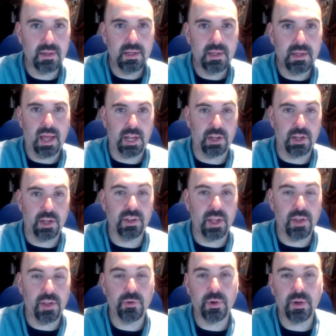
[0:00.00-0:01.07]
and I couldn't
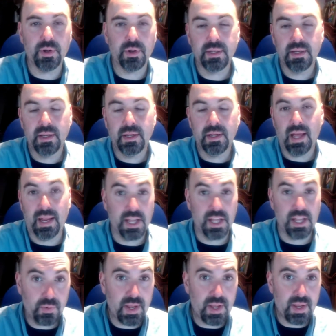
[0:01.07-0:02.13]
get through it. And he
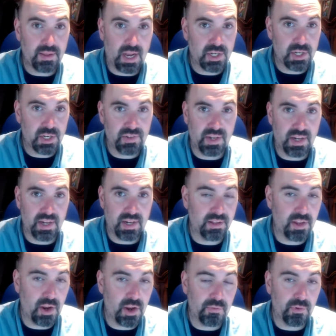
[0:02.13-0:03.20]
agreed. He actually said he didn't
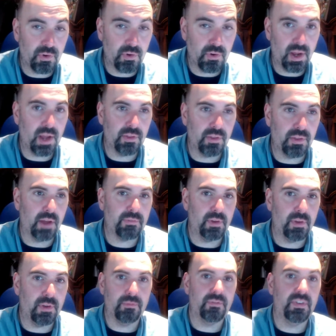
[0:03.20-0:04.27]
care for it either, and I
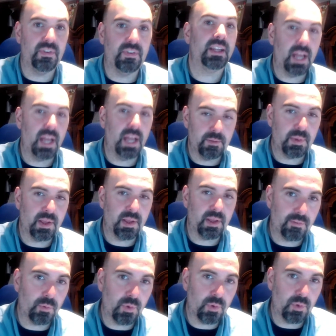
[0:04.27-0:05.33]
felt vindicated because
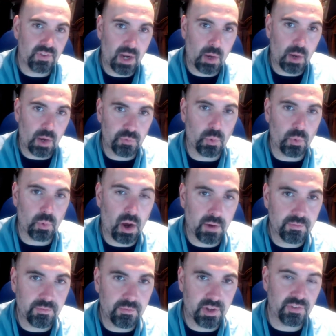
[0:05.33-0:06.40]
everyone said I was wrong
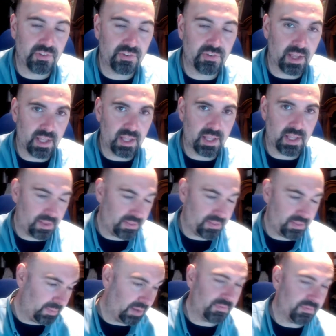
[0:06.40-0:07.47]
for disliking Anathem,
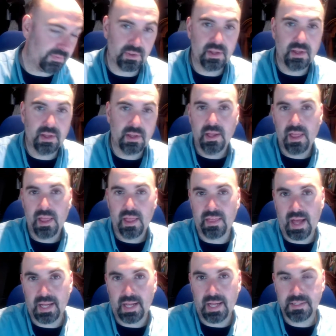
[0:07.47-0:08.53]
and I felt
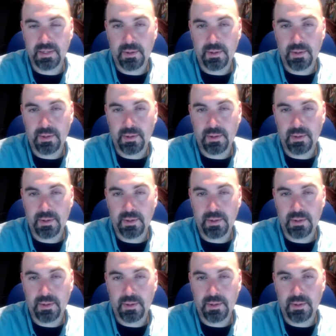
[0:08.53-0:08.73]
that